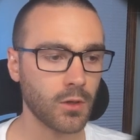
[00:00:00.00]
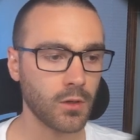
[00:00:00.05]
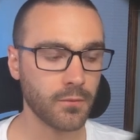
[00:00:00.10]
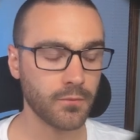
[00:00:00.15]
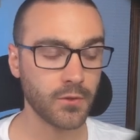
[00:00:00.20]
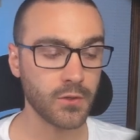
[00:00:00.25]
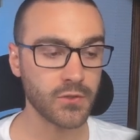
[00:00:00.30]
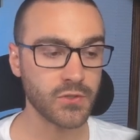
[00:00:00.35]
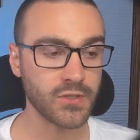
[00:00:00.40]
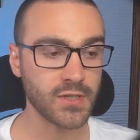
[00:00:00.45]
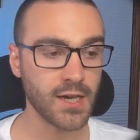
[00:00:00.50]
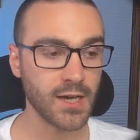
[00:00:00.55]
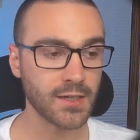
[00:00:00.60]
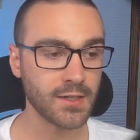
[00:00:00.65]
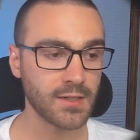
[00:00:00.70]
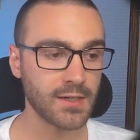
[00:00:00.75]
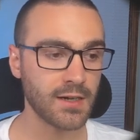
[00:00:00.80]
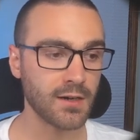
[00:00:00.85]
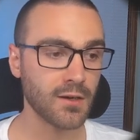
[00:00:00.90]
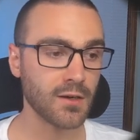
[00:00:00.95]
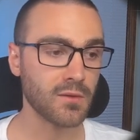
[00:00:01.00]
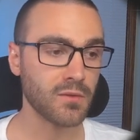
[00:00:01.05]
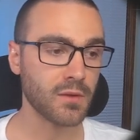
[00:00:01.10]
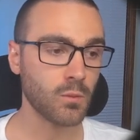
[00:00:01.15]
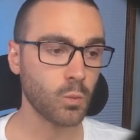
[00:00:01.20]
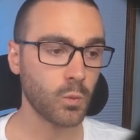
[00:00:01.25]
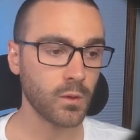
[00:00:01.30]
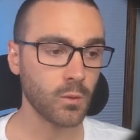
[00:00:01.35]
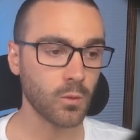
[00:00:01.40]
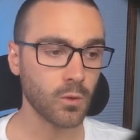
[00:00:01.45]
if there's not an error,
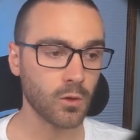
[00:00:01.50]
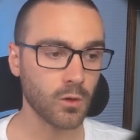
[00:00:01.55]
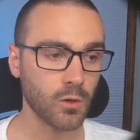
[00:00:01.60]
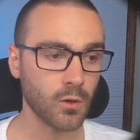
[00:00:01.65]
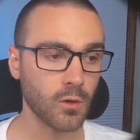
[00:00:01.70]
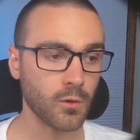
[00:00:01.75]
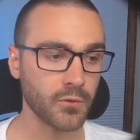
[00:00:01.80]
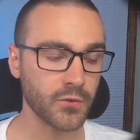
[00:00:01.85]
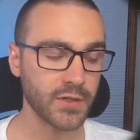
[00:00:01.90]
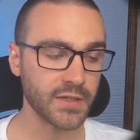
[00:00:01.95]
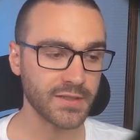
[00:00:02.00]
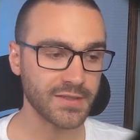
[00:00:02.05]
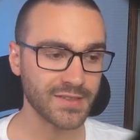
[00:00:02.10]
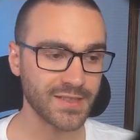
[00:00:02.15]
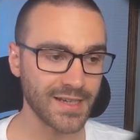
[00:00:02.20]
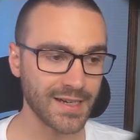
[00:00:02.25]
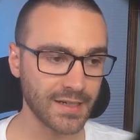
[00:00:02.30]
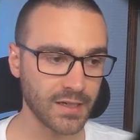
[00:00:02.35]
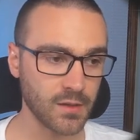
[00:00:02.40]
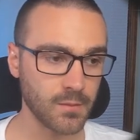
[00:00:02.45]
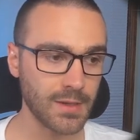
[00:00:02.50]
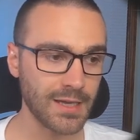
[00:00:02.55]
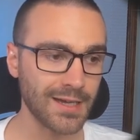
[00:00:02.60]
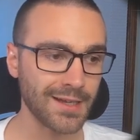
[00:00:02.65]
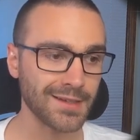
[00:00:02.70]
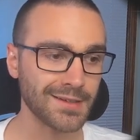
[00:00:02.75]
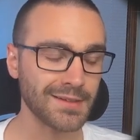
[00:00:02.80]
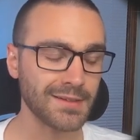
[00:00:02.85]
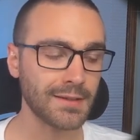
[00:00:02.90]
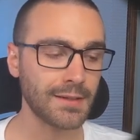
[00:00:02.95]
then we will call the exec
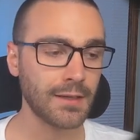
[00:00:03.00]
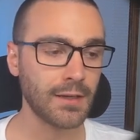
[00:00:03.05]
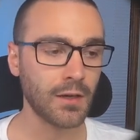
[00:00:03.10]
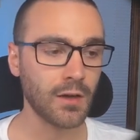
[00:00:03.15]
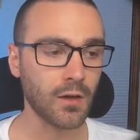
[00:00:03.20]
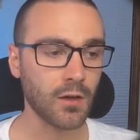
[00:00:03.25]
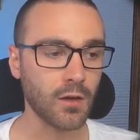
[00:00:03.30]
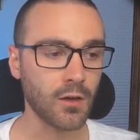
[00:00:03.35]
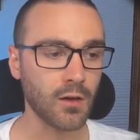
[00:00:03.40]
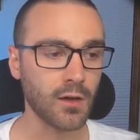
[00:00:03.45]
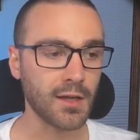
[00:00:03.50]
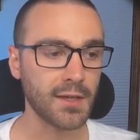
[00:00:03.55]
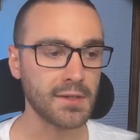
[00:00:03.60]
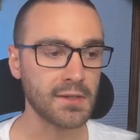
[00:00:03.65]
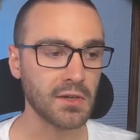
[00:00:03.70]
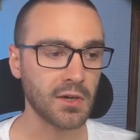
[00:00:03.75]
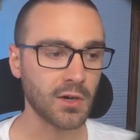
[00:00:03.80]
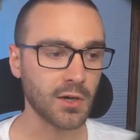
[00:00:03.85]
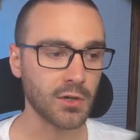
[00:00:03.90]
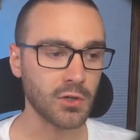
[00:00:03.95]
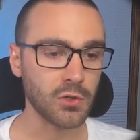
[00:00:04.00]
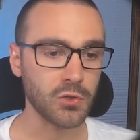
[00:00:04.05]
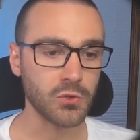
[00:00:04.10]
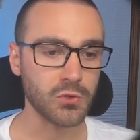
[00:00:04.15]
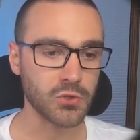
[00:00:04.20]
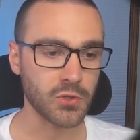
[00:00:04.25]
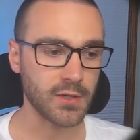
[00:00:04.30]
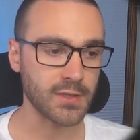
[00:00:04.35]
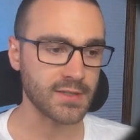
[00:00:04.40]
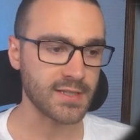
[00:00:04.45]
command on our new
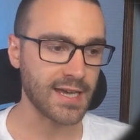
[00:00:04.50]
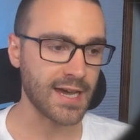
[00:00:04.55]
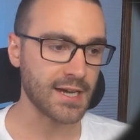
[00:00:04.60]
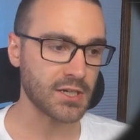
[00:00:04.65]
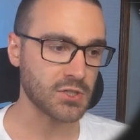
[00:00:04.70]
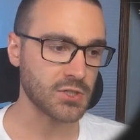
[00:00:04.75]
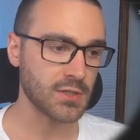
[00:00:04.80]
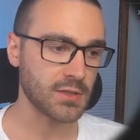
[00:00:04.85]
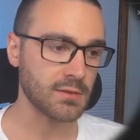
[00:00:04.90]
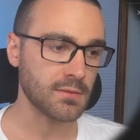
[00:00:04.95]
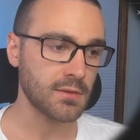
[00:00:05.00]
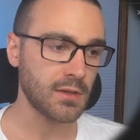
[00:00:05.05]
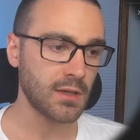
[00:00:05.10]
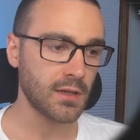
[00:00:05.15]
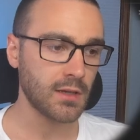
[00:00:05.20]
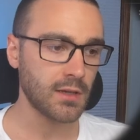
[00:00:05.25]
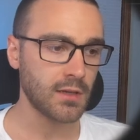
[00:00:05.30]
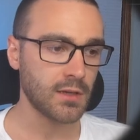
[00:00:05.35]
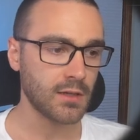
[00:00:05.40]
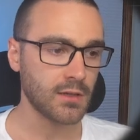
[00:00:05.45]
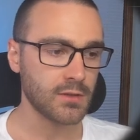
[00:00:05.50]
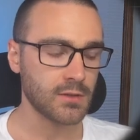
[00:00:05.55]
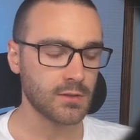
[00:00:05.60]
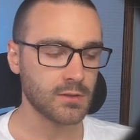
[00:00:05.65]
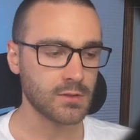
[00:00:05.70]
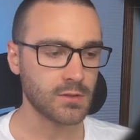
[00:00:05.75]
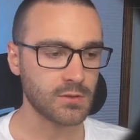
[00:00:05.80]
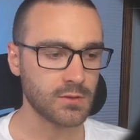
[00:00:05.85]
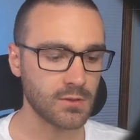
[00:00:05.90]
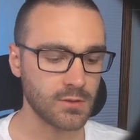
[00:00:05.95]
transaction.
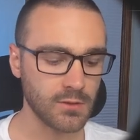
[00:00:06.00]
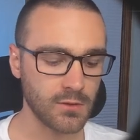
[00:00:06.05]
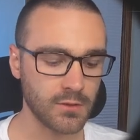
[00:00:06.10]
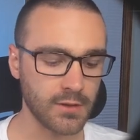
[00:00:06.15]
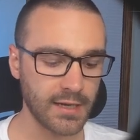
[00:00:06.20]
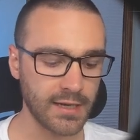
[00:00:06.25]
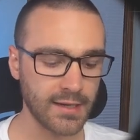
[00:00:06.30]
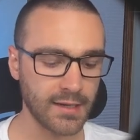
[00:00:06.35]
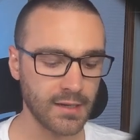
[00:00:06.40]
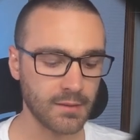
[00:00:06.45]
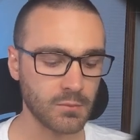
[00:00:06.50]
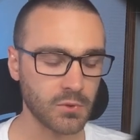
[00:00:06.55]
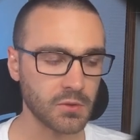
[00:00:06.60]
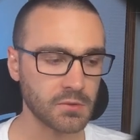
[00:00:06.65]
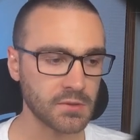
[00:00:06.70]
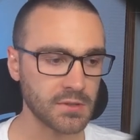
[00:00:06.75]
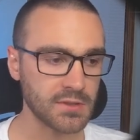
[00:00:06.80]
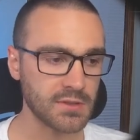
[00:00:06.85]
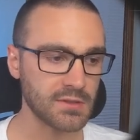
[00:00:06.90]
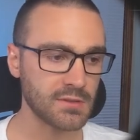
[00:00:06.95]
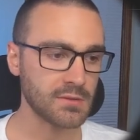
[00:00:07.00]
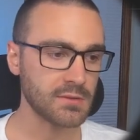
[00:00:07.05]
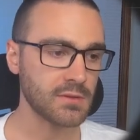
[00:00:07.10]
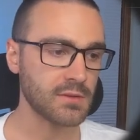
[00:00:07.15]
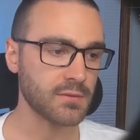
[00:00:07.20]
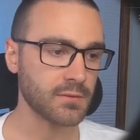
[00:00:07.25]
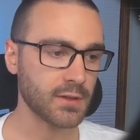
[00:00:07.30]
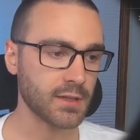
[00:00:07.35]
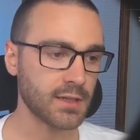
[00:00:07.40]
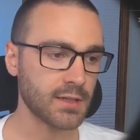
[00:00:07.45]
So to do that, I'm going to
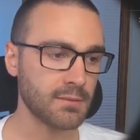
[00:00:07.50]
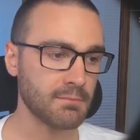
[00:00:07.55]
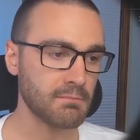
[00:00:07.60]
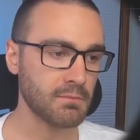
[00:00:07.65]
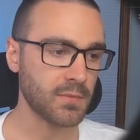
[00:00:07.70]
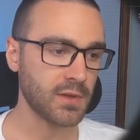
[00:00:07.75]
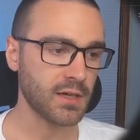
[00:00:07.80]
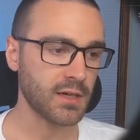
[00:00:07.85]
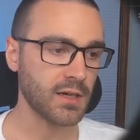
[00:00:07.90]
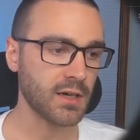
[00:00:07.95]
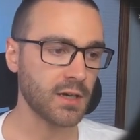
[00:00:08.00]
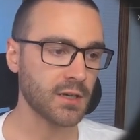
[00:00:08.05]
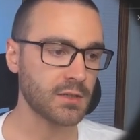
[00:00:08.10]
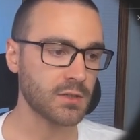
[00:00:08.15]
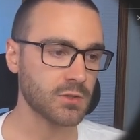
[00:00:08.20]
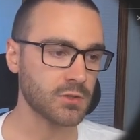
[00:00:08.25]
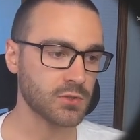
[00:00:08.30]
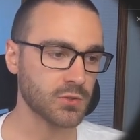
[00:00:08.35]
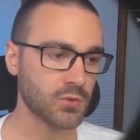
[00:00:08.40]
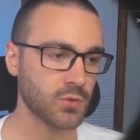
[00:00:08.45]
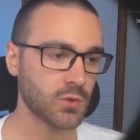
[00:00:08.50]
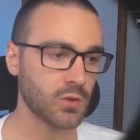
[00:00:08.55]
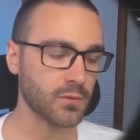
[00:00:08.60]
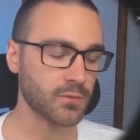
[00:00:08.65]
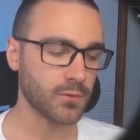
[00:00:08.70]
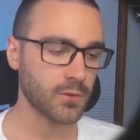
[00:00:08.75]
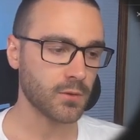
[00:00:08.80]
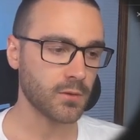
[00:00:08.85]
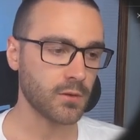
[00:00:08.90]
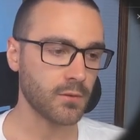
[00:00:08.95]
define underscore
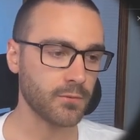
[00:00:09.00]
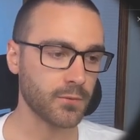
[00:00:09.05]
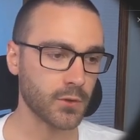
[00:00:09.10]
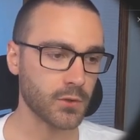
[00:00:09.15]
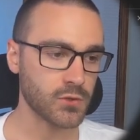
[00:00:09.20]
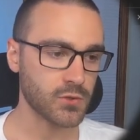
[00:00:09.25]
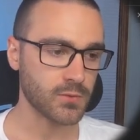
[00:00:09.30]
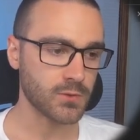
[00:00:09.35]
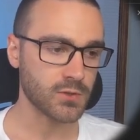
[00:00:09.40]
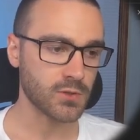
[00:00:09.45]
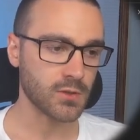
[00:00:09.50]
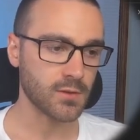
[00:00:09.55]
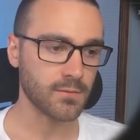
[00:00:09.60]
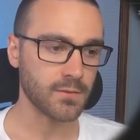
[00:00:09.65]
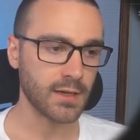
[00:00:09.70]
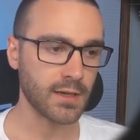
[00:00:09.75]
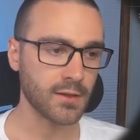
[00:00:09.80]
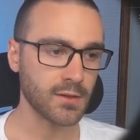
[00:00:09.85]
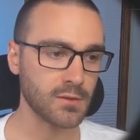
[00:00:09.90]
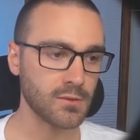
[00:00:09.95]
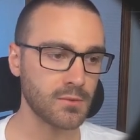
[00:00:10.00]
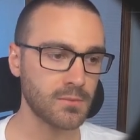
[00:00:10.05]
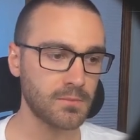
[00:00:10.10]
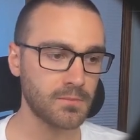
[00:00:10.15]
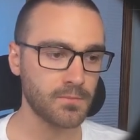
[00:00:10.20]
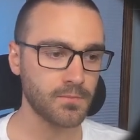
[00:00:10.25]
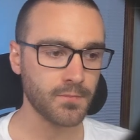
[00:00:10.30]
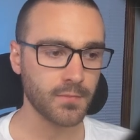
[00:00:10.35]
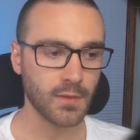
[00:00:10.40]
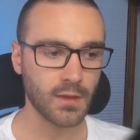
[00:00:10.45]
for the first return value,
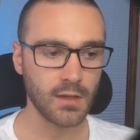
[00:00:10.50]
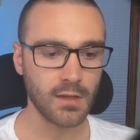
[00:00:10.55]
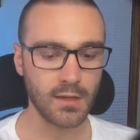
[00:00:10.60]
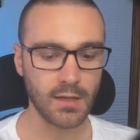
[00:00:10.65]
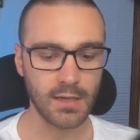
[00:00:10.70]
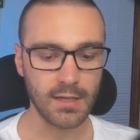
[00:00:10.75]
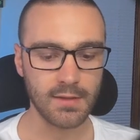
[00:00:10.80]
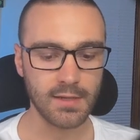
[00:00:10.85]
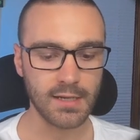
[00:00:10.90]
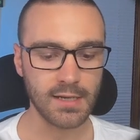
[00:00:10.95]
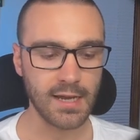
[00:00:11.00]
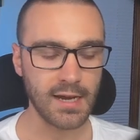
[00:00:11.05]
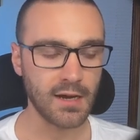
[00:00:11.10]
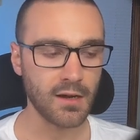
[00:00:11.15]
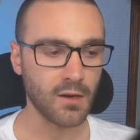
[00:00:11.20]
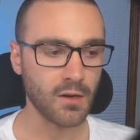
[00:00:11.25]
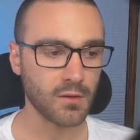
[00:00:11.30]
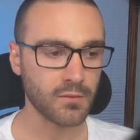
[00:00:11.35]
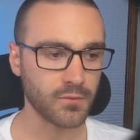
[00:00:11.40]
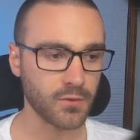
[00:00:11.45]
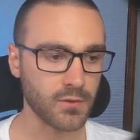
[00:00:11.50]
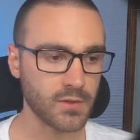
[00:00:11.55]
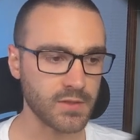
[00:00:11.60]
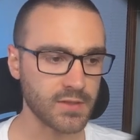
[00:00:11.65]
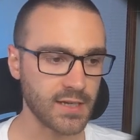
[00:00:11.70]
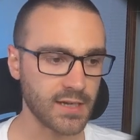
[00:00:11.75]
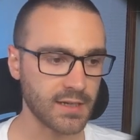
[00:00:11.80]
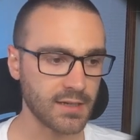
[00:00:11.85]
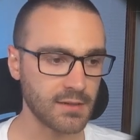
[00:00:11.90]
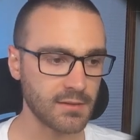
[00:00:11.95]
and then error for the
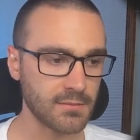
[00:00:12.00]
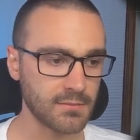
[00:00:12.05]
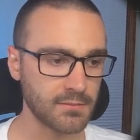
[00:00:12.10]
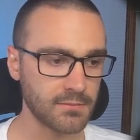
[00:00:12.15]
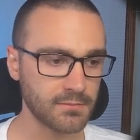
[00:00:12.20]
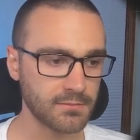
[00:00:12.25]
second